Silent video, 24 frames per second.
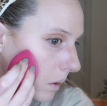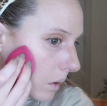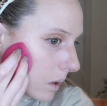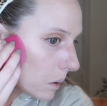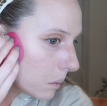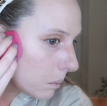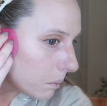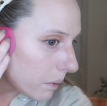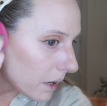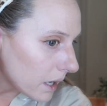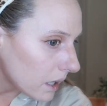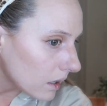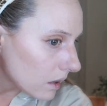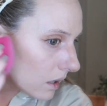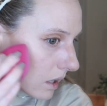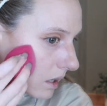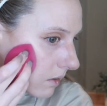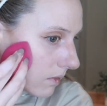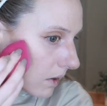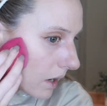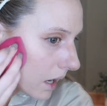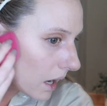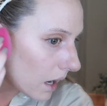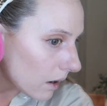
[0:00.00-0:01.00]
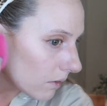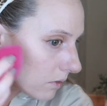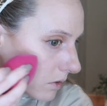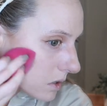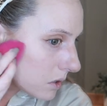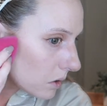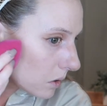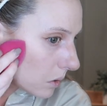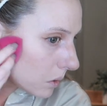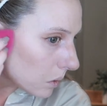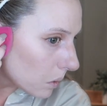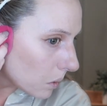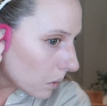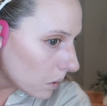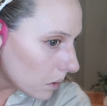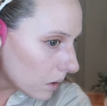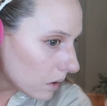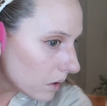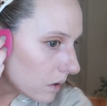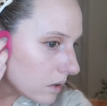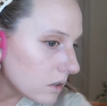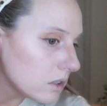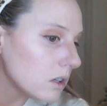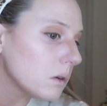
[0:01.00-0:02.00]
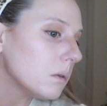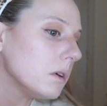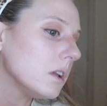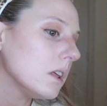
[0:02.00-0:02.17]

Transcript: You barely even have to do